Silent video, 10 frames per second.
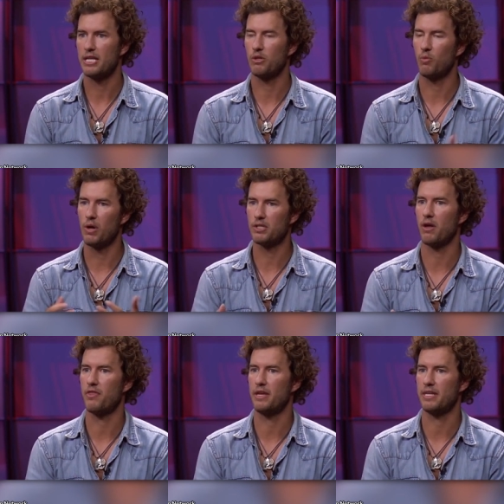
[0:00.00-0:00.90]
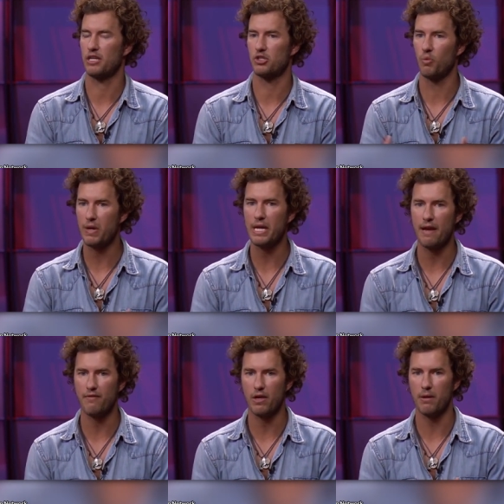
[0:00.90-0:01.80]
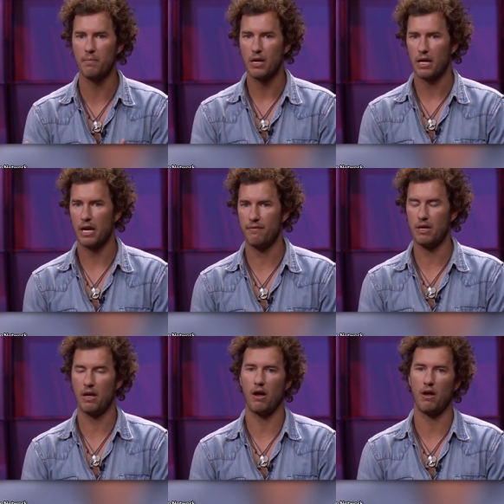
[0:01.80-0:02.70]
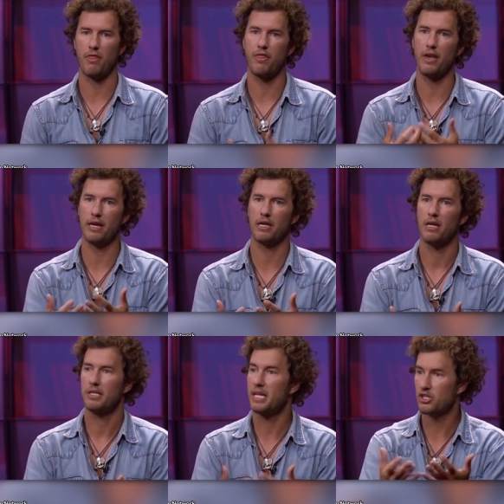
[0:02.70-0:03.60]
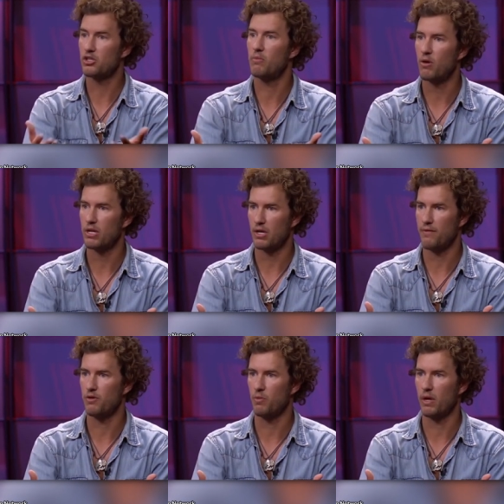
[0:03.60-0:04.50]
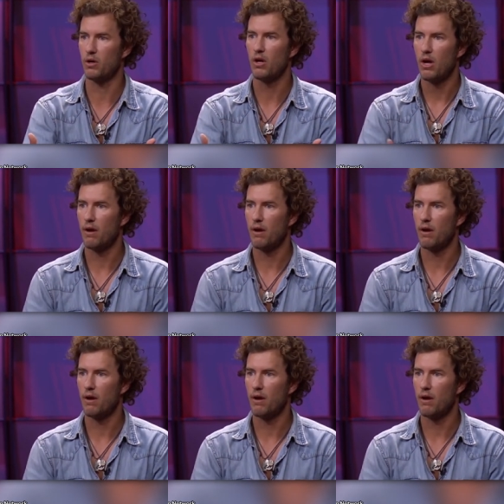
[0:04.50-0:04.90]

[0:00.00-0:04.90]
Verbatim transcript: is it was authentic. So we gave them kind of an authentic testimony, if you will,